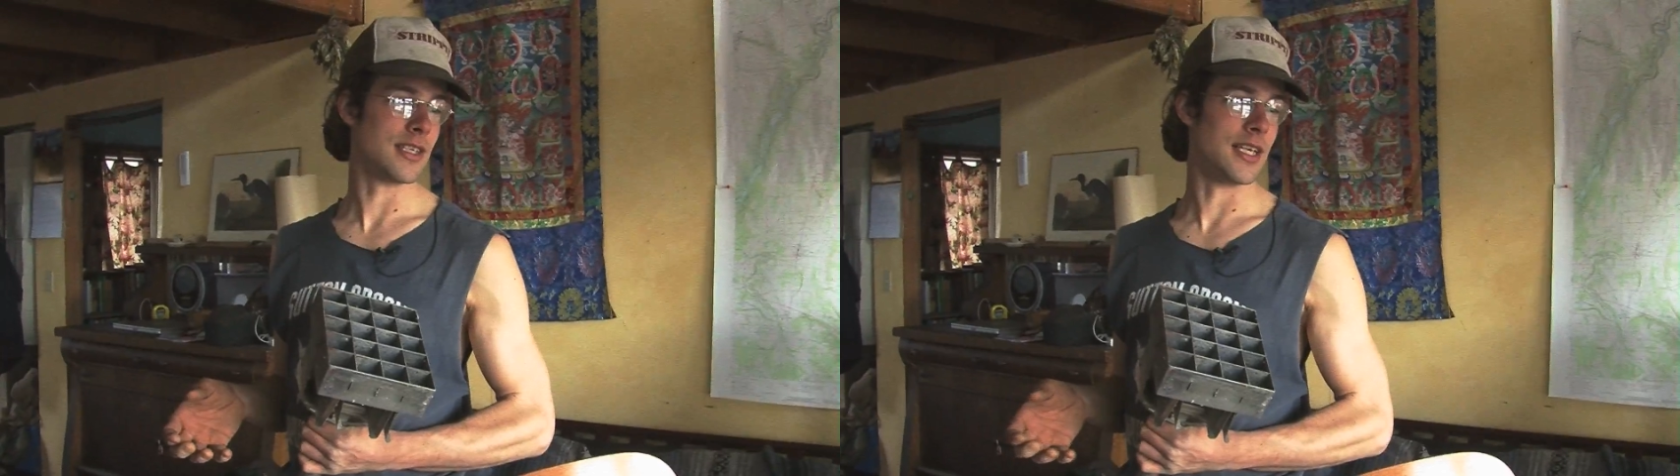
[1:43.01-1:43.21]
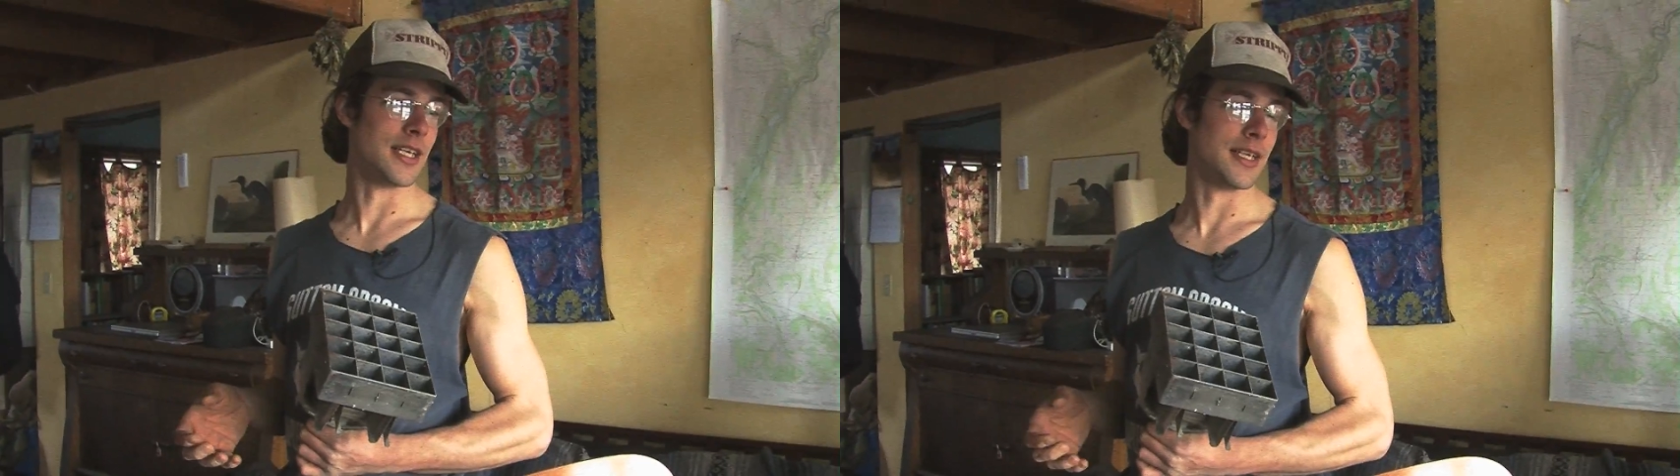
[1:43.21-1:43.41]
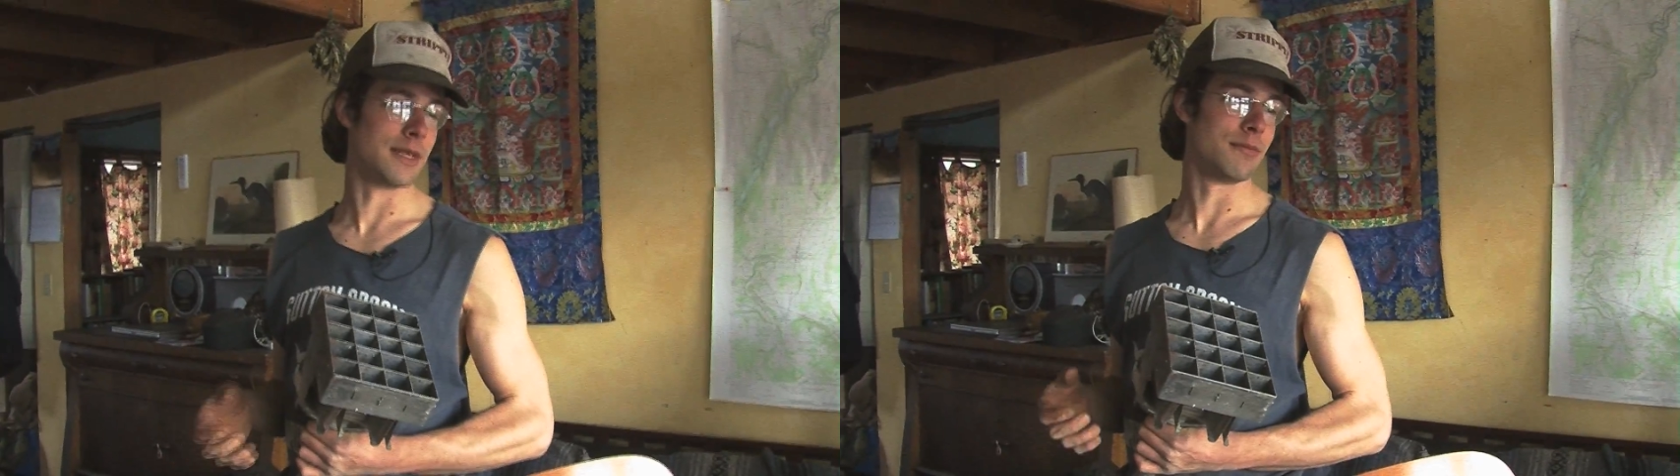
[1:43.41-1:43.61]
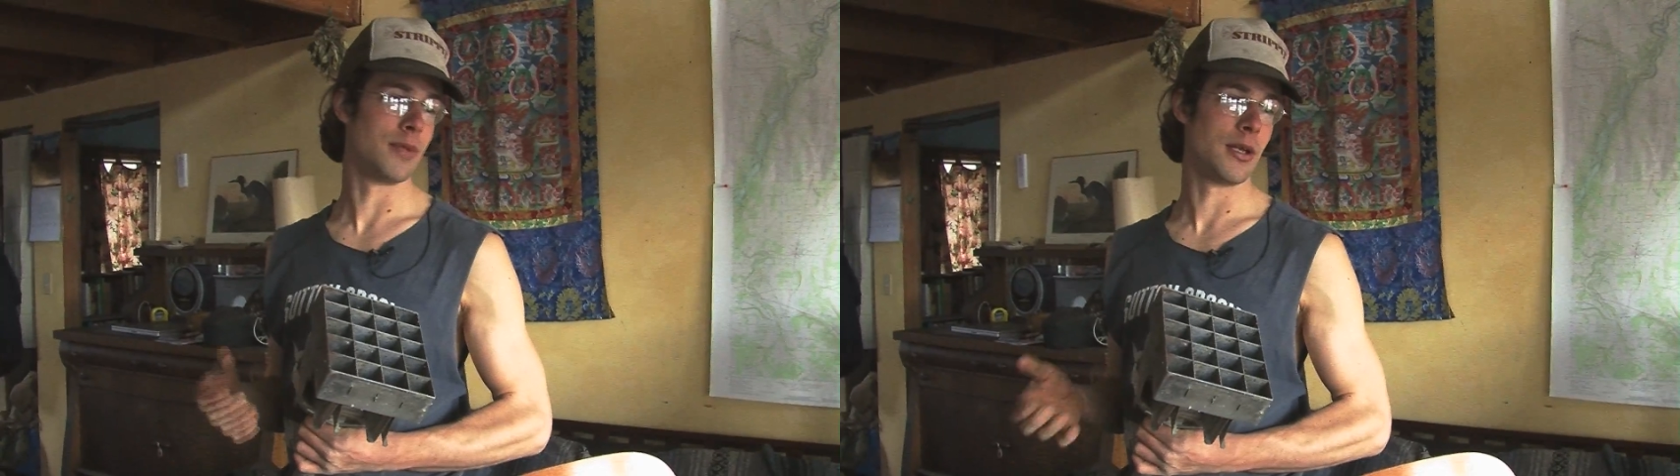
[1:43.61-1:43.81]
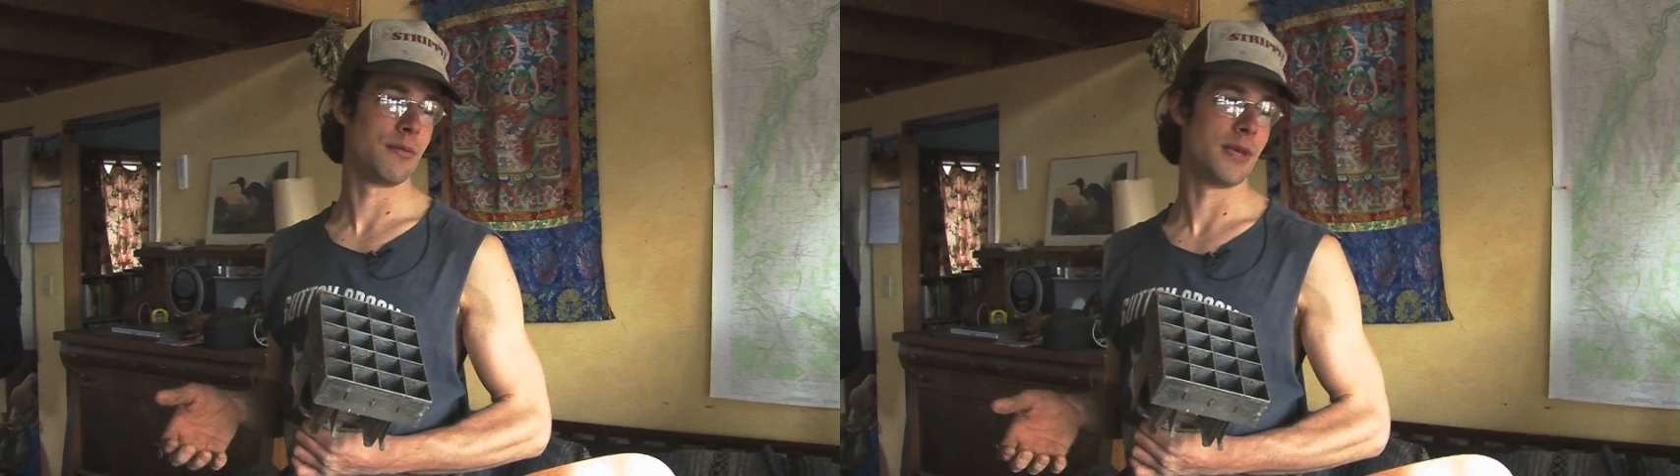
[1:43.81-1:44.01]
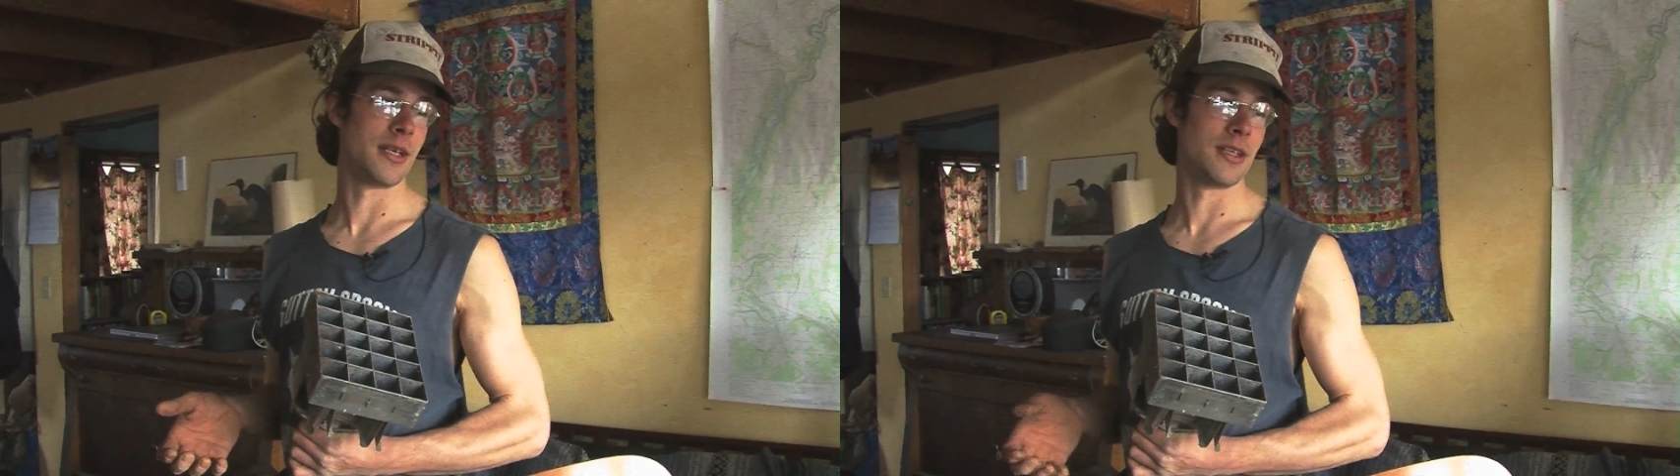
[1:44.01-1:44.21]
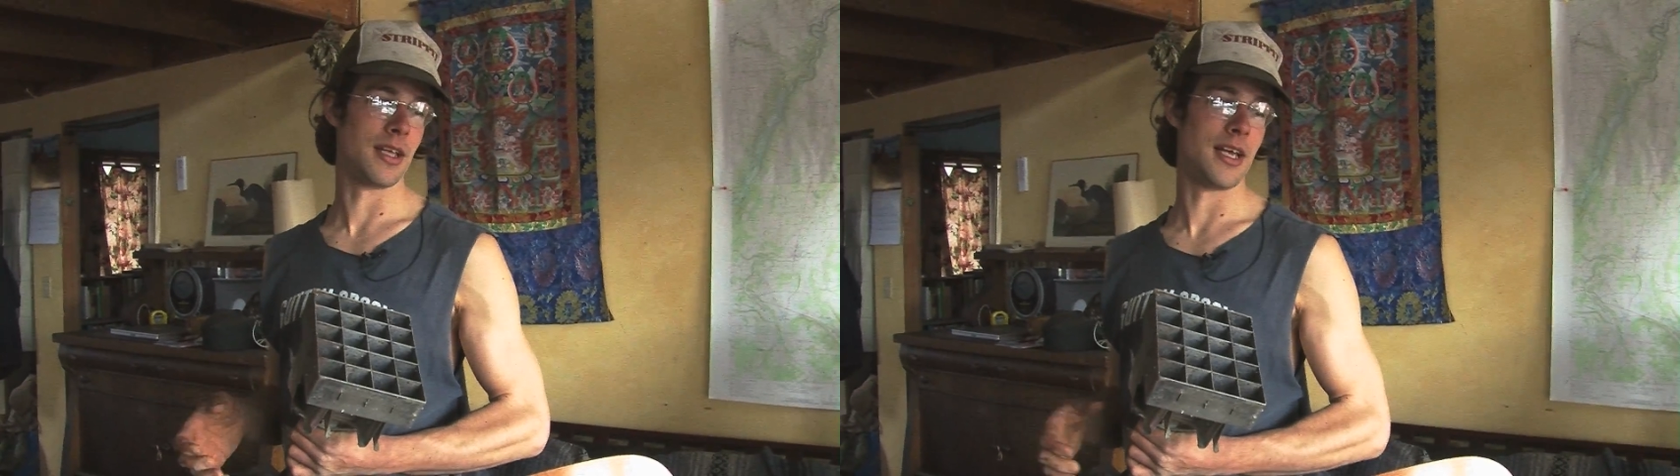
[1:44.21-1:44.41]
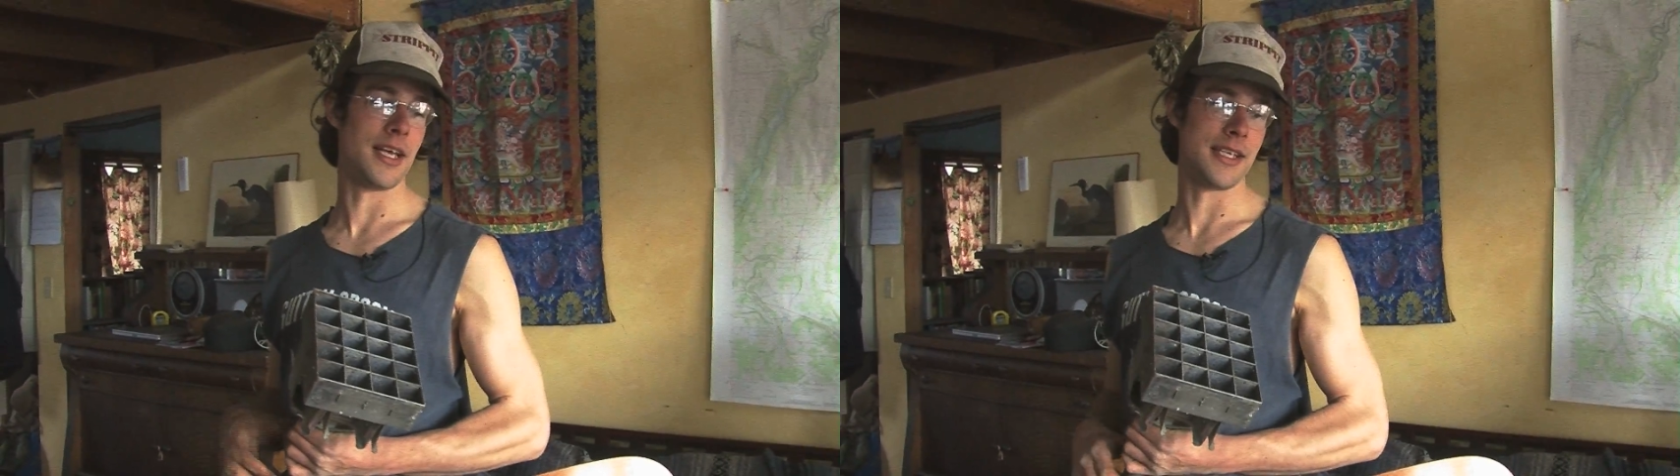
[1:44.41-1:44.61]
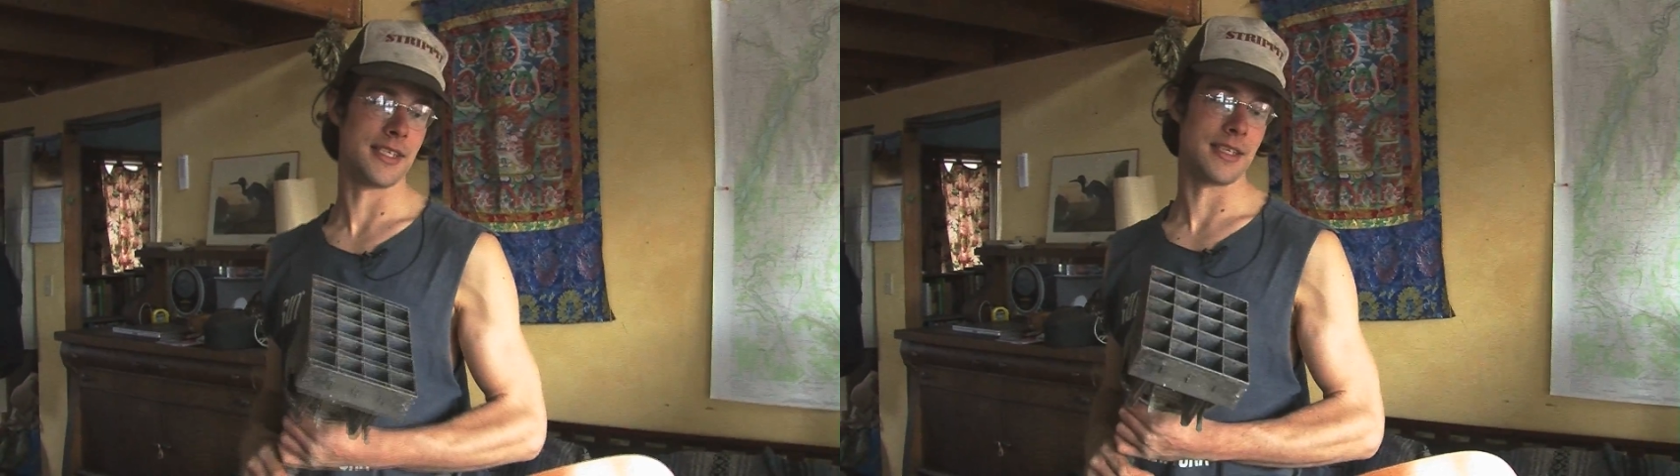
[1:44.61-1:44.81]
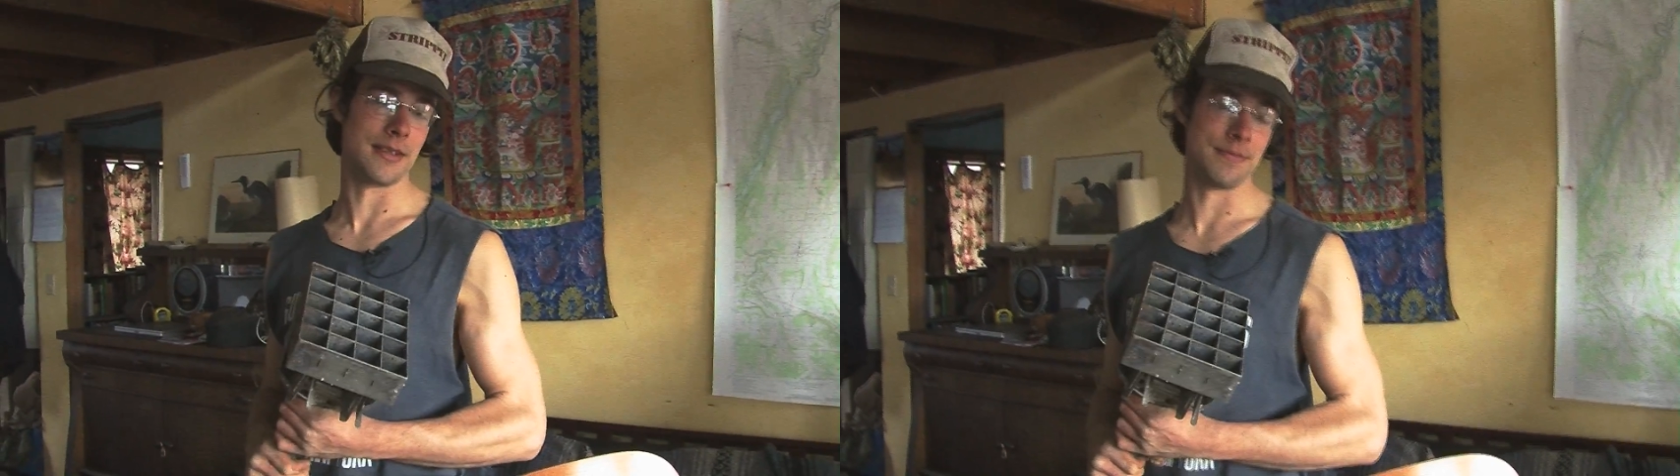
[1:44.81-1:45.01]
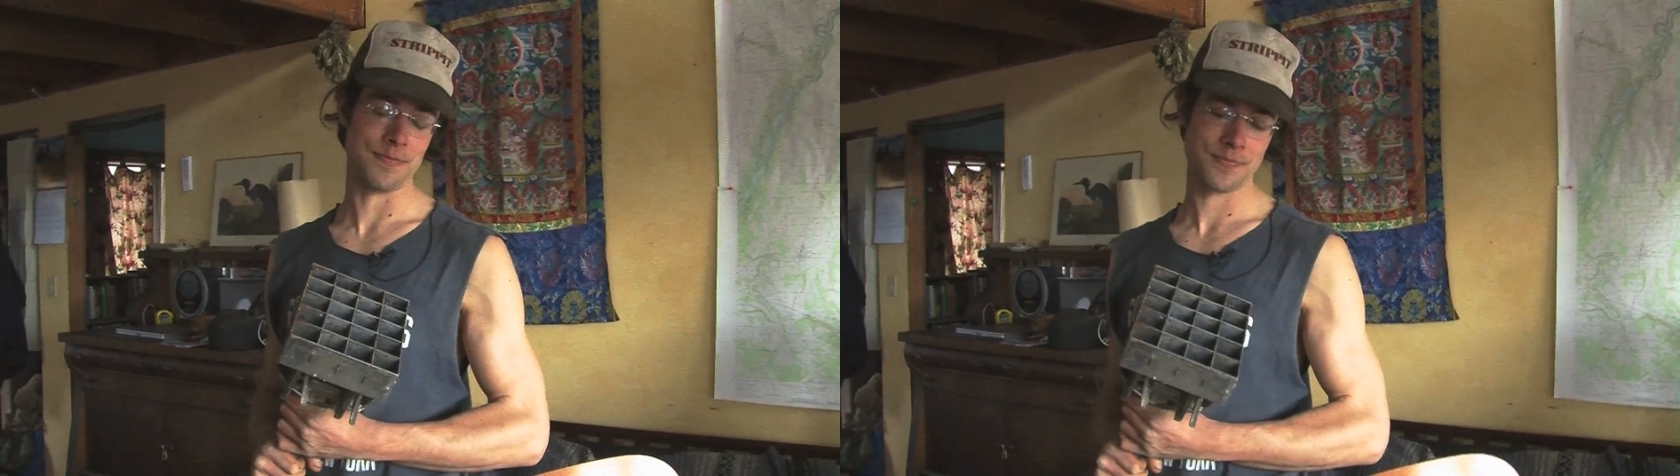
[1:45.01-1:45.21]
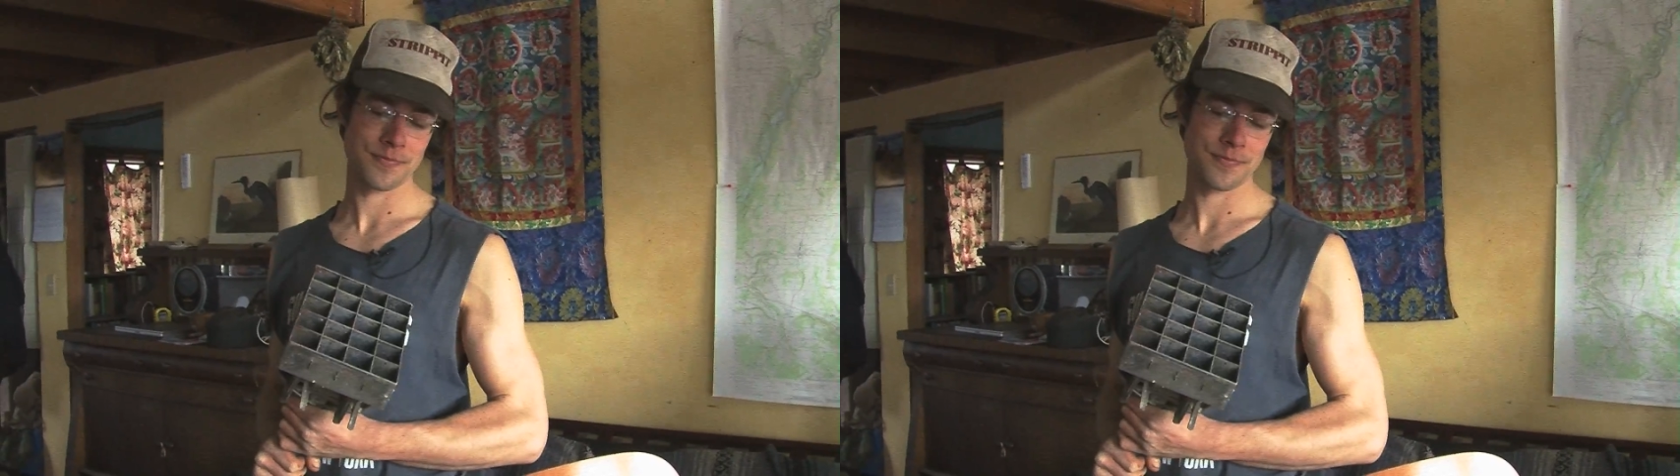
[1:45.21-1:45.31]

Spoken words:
and blood meal, and